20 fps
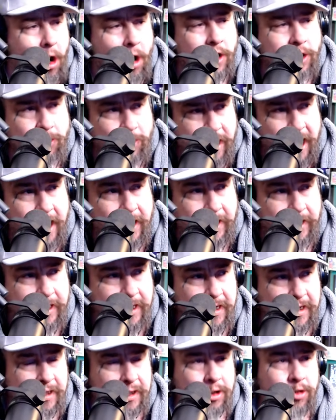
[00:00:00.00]
Reality
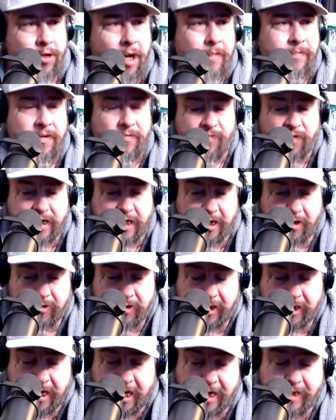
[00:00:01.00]
dropped a video
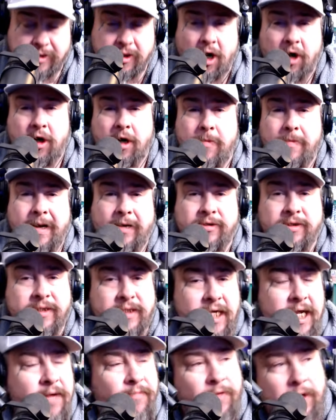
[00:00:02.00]
today talking about
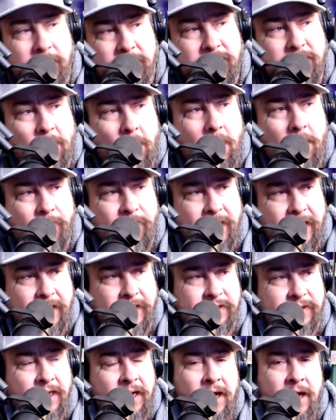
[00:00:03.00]
Steve
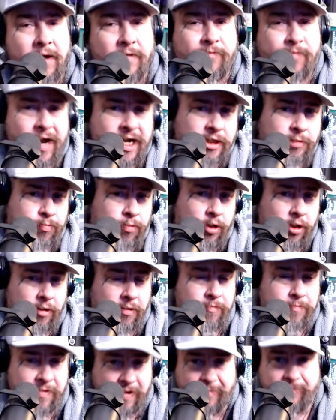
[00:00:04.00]
Gonsalves'
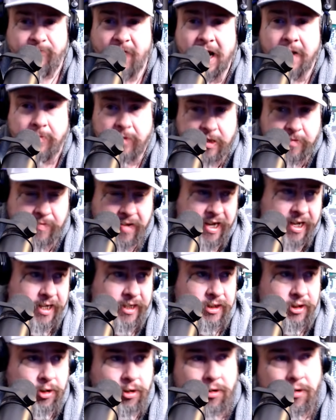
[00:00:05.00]
Facebook family
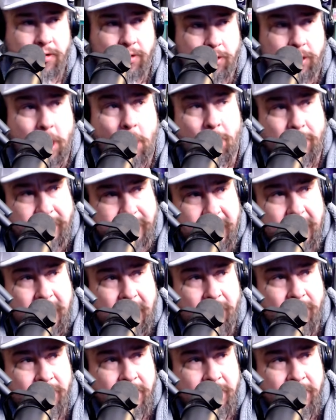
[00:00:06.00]
page going down.